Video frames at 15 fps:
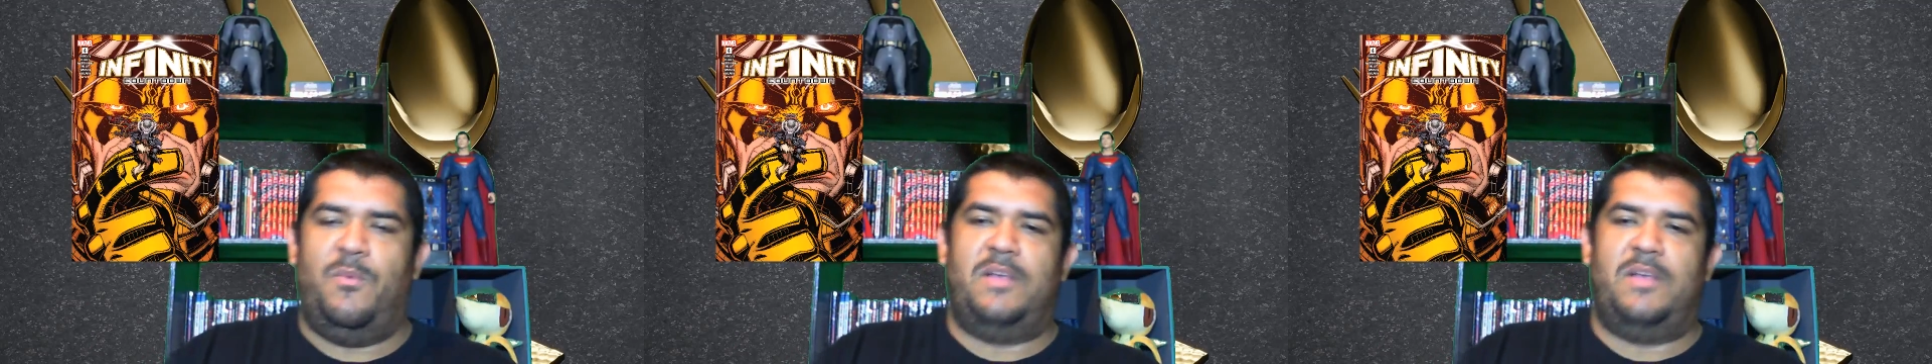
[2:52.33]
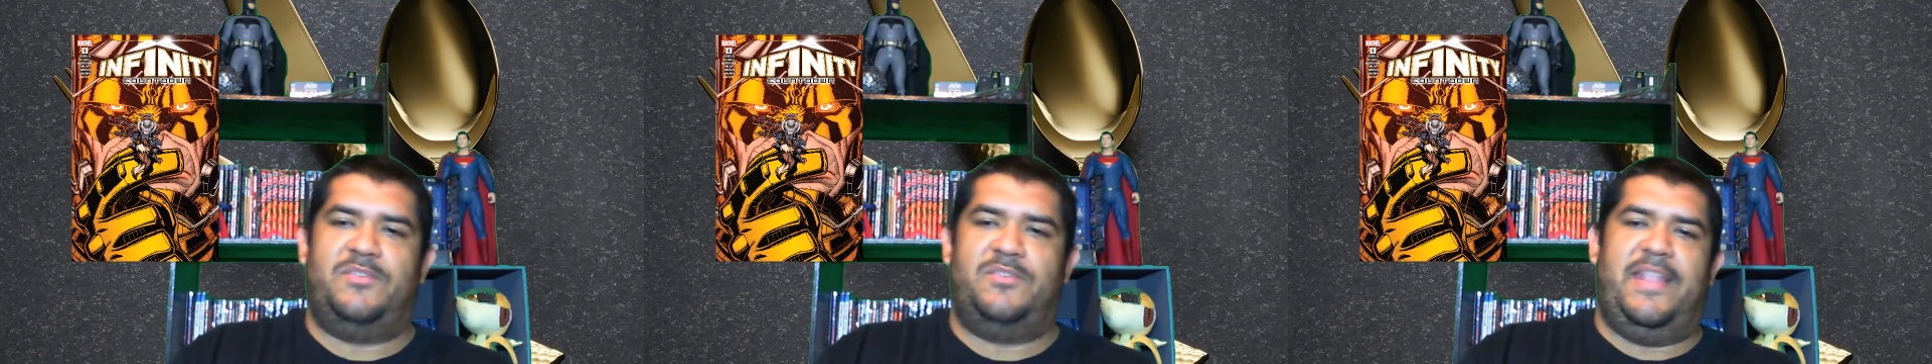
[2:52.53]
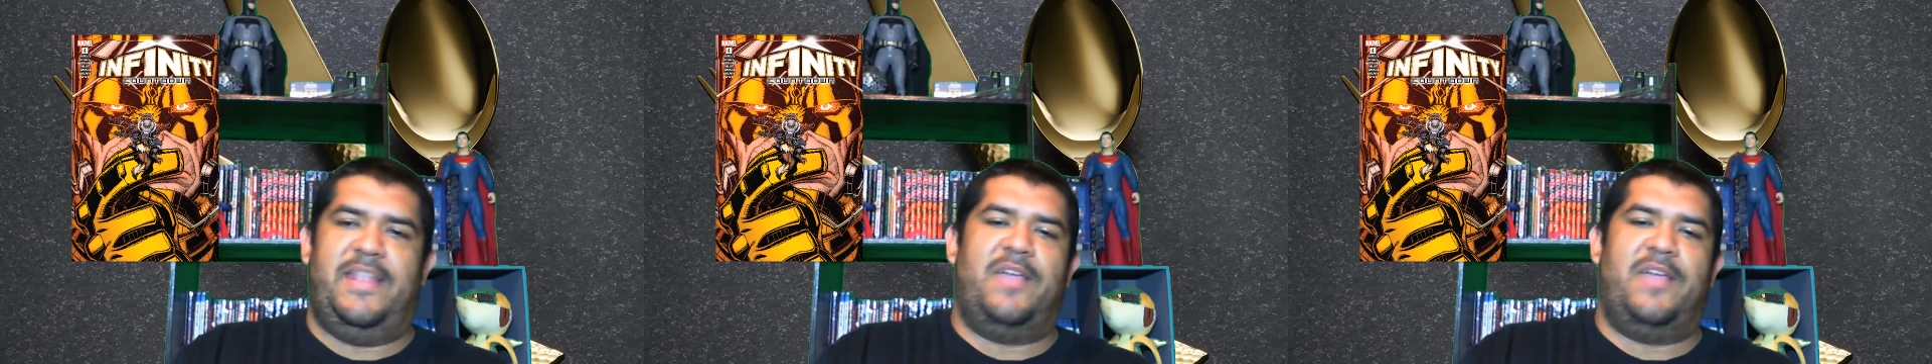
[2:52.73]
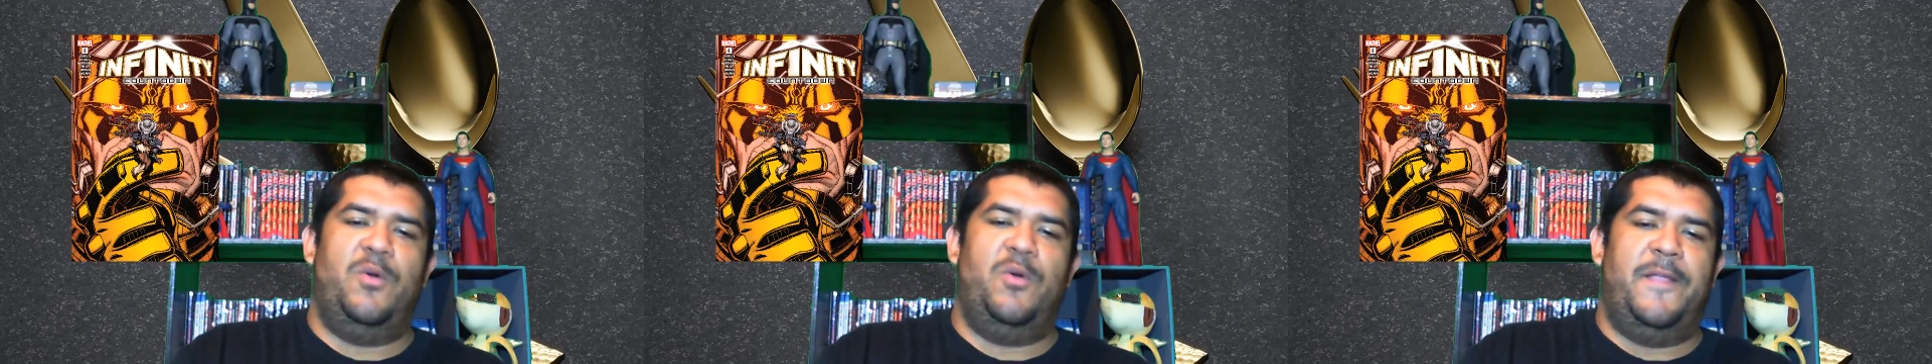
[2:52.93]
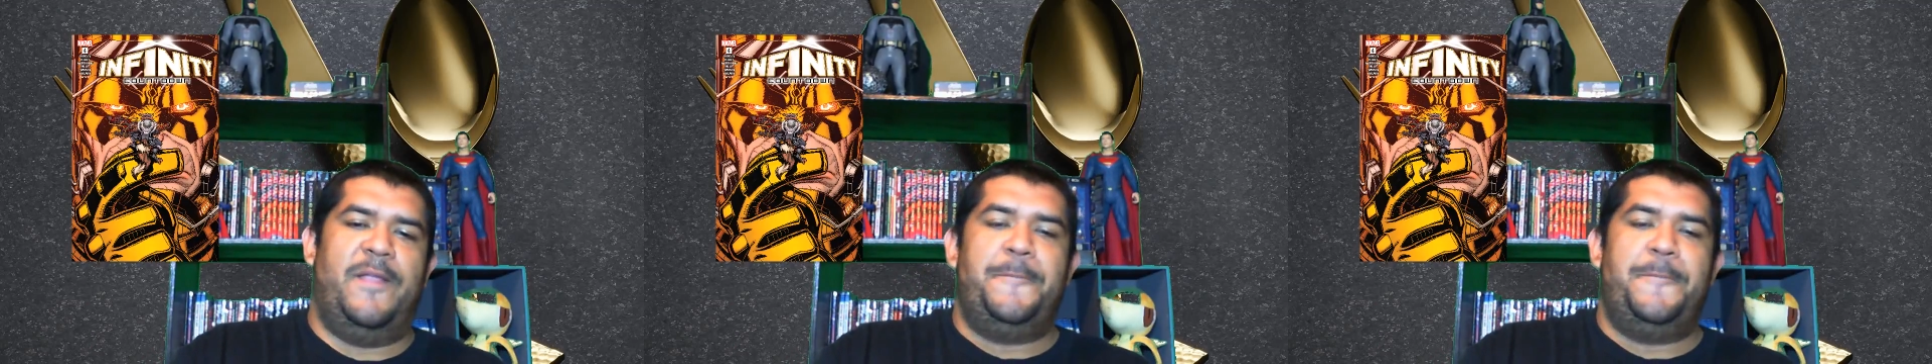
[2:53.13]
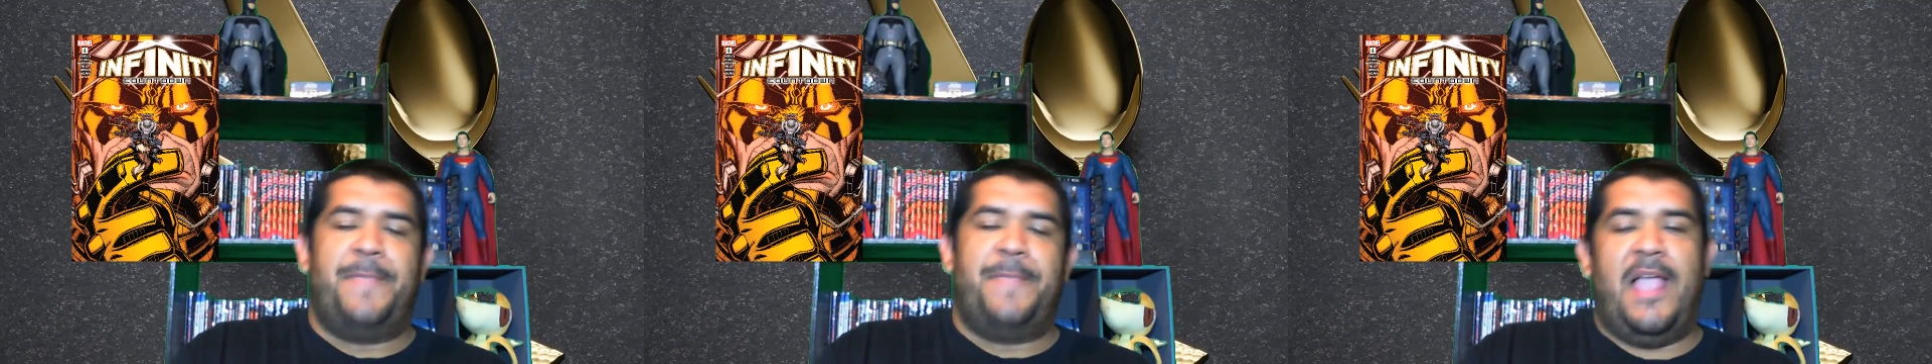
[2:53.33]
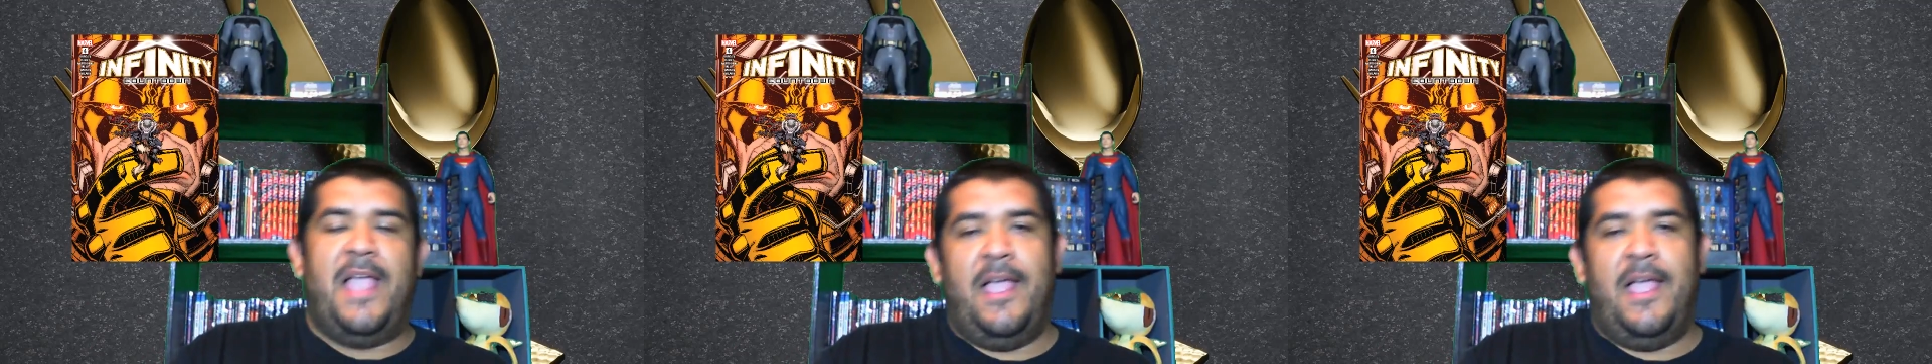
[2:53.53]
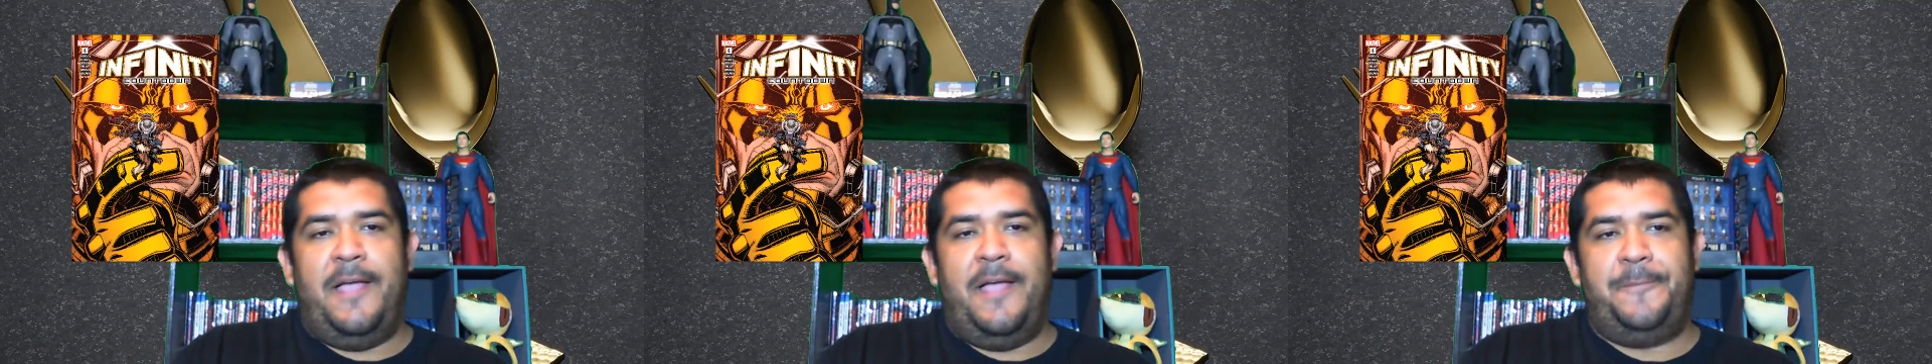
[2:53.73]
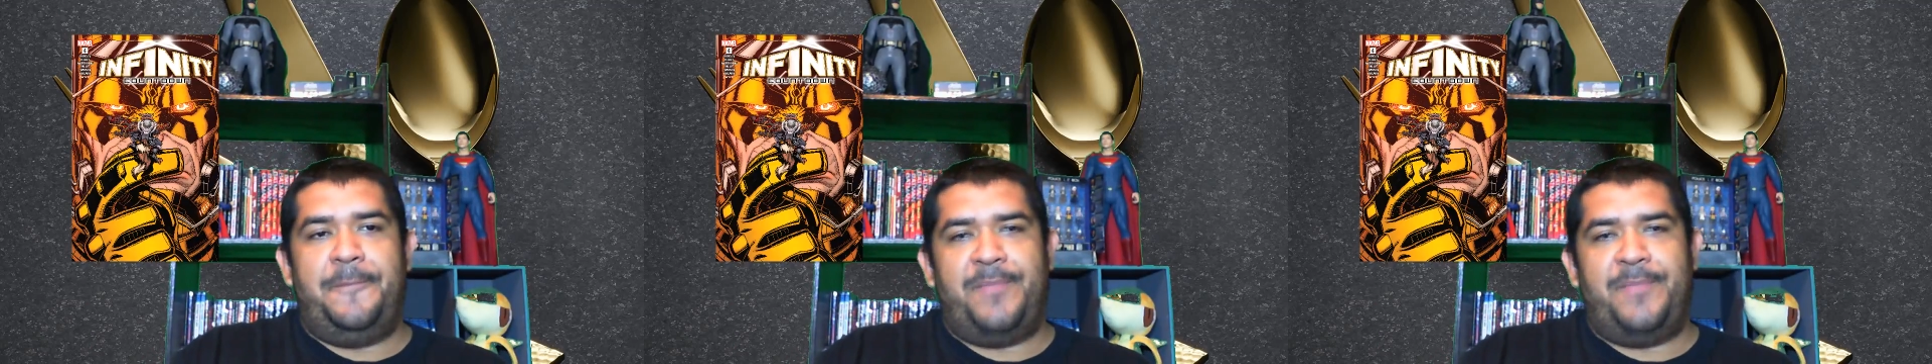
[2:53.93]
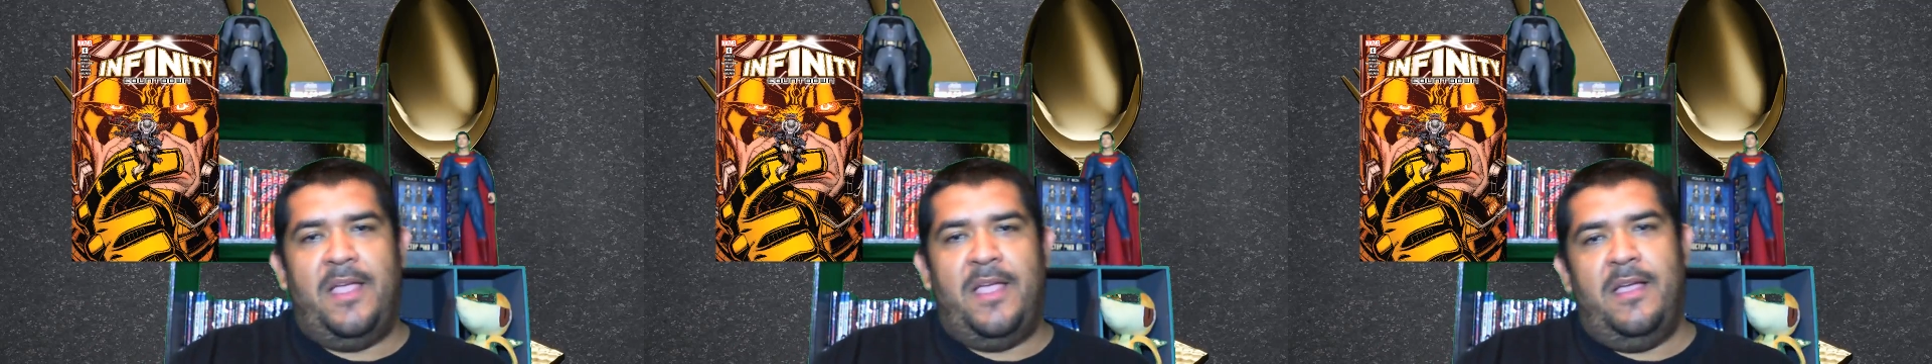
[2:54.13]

really good. On